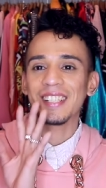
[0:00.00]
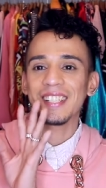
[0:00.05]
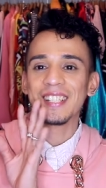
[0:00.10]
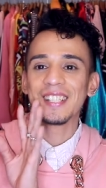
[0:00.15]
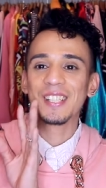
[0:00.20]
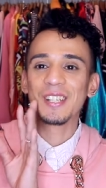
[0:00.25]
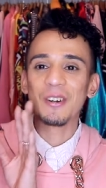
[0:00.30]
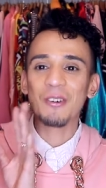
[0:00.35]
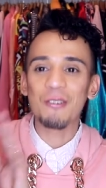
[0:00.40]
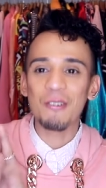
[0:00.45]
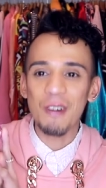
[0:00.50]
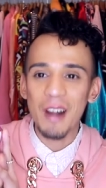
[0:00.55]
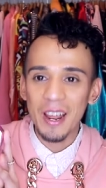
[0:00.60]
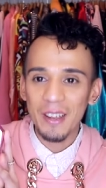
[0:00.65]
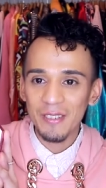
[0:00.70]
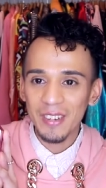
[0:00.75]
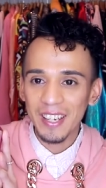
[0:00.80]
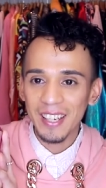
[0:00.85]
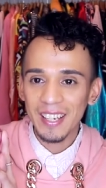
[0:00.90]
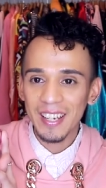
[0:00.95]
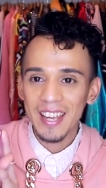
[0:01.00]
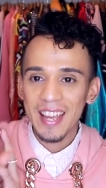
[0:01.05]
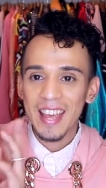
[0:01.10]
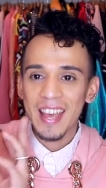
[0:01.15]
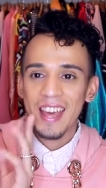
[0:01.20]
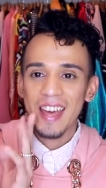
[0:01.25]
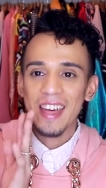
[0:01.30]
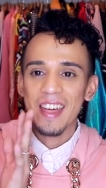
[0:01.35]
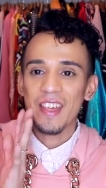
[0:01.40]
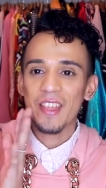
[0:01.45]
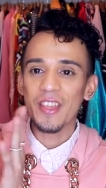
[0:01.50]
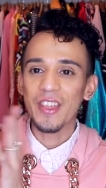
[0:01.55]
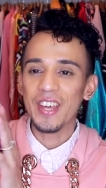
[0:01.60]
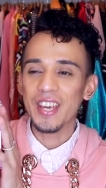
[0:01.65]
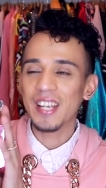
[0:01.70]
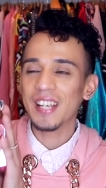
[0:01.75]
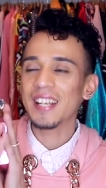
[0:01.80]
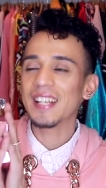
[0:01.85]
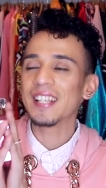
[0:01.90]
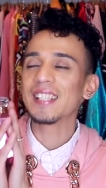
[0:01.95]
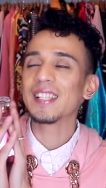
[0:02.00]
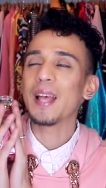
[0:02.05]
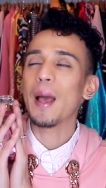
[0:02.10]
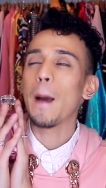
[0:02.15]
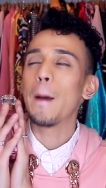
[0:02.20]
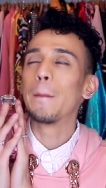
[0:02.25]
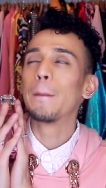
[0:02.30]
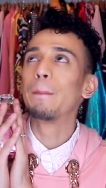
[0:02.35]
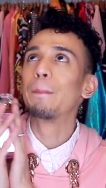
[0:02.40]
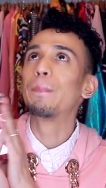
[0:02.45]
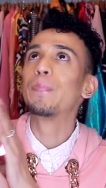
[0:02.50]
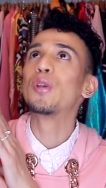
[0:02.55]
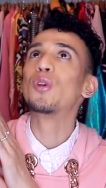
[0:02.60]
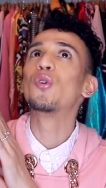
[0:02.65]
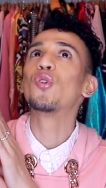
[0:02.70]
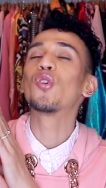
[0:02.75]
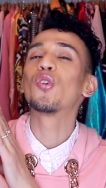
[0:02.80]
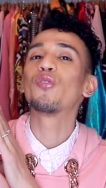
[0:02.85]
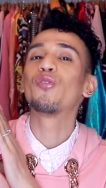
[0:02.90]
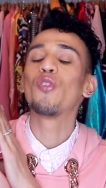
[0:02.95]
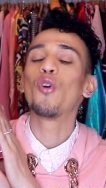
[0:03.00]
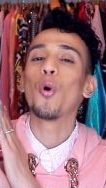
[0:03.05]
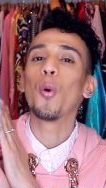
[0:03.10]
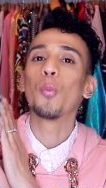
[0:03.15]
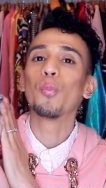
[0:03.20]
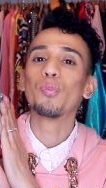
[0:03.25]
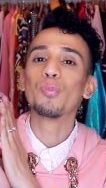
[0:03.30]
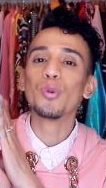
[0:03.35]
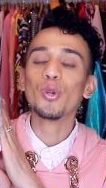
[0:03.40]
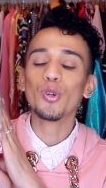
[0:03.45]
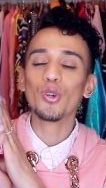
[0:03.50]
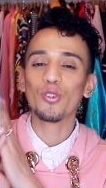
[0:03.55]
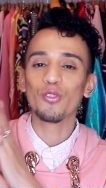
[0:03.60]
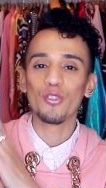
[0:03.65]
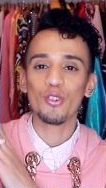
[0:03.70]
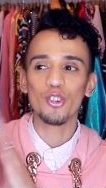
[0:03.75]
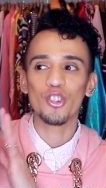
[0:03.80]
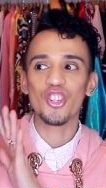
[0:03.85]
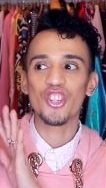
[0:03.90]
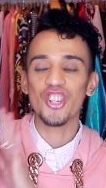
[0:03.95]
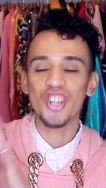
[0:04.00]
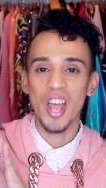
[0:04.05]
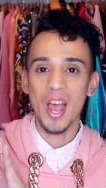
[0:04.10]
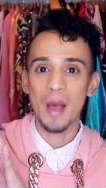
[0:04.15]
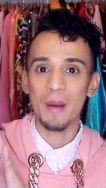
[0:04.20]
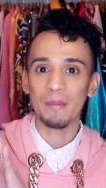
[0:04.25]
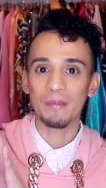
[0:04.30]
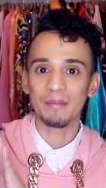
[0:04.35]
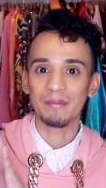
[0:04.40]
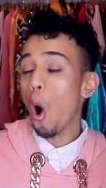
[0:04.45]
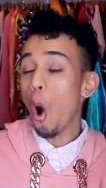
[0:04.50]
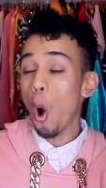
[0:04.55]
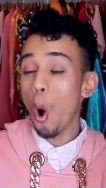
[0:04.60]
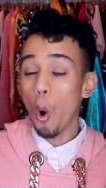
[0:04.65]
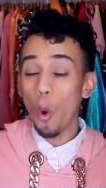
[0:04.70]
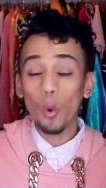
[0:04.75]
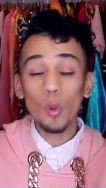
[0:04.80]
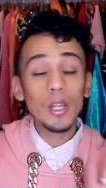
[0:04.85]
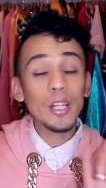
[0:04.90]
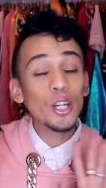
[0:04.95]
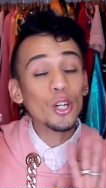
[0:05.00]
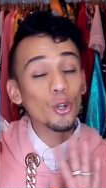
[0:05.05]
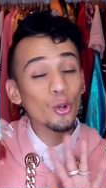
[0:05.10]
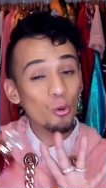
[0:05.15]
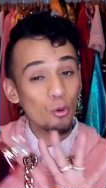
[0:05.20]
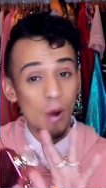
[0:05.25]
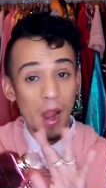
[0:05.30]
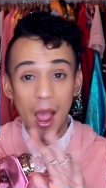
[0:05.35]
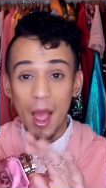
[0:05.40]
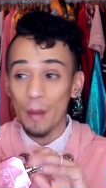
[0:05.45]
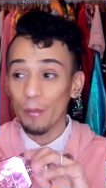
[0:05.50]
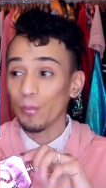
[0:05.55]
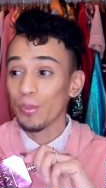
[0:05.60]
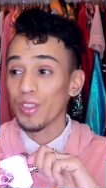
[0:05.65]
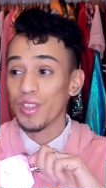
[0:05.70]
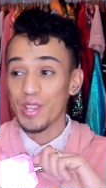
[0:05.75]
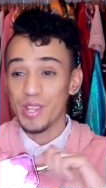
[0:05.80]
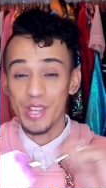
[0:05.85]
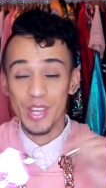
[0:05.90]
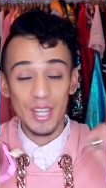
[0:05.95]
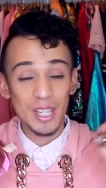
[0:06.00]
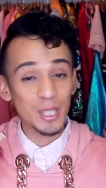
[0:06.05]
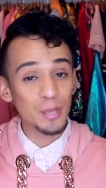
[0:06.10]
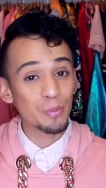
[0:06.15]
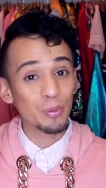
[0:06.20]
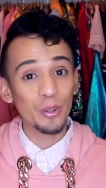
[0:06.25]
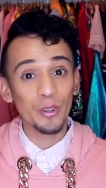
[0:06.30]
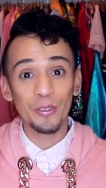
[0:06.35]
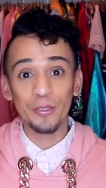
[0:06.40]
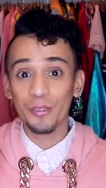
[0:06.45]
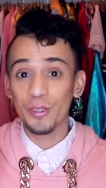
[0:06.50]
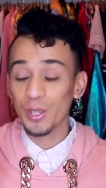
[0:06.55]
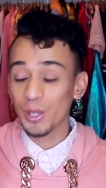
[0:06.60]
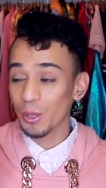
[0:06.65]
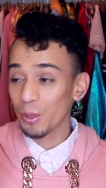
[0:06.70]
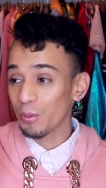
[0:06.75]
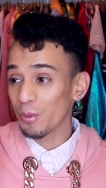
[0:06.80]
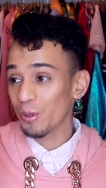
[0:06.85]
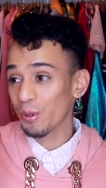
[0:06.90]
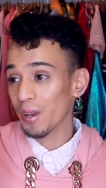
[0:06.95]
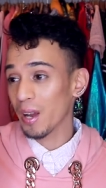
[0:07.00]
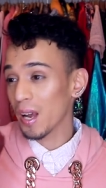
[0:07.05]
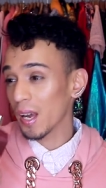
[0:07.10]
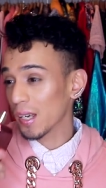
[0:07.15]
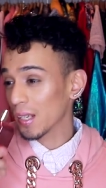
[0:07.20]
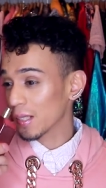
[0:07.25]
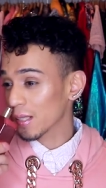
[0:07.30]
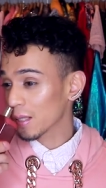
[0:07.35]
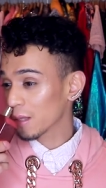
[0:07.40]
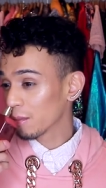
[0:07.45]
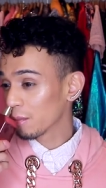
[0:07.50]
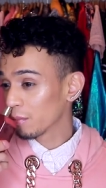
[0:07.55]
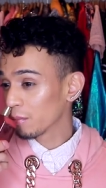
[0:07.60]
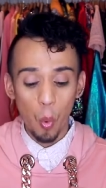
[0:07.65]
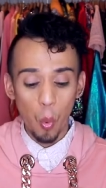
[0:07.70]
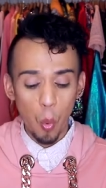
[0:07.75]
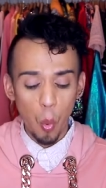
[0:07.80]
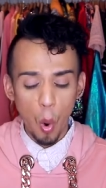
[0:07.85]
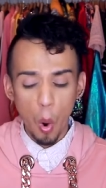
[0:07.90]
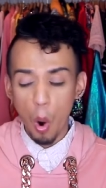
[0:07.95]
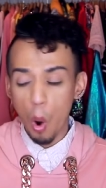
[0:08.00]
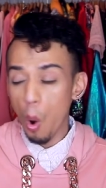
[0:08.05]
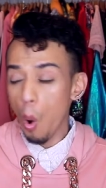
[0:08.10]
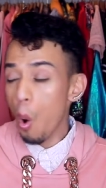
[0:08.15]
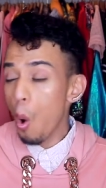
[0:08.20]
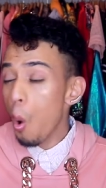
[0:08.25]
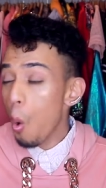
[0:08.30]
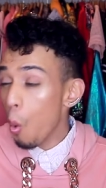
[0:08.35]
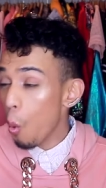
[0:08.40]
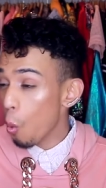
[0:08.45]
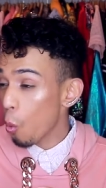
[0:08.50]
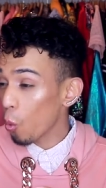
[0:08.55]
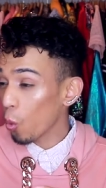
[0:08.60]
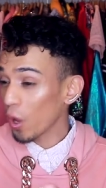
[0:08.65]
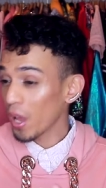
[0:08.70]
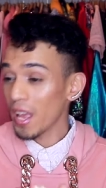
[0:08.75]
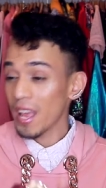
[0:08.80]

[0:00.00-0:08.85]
describing this beautiful gem? Holy crap, this perfume, you guys. Whoa,